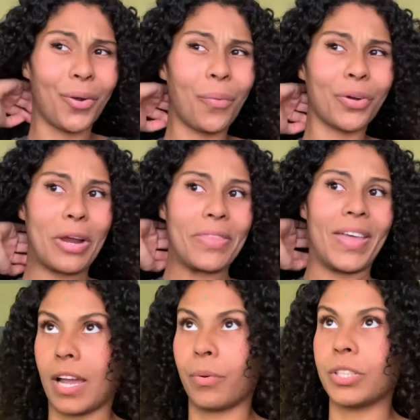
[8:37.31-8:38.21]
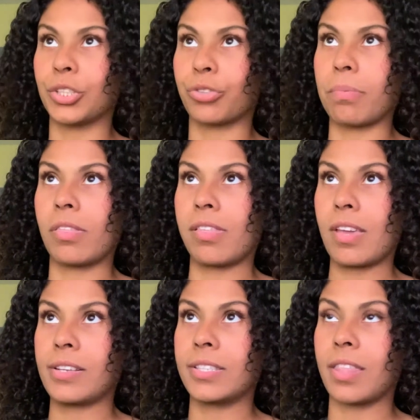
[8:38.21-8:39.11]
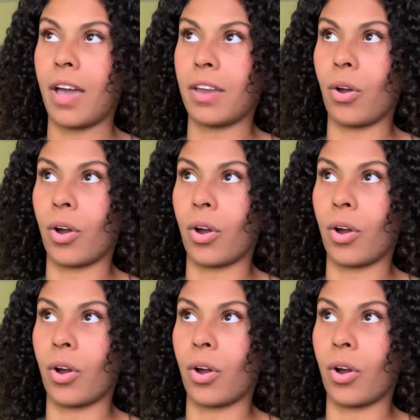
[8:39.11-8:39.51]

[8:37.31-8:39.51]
I don't want to write want to script things that